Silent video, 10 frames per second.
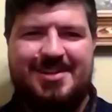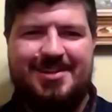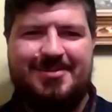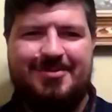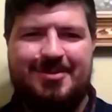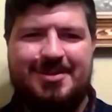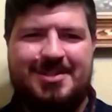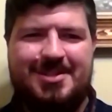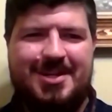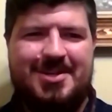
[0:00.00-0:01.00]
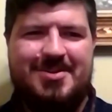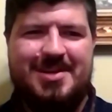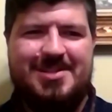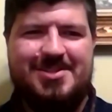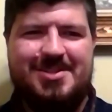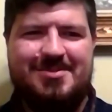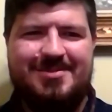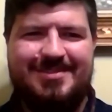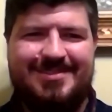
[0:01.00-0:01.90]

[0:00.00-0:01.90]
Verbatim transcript: I look forward to talking to you again soon.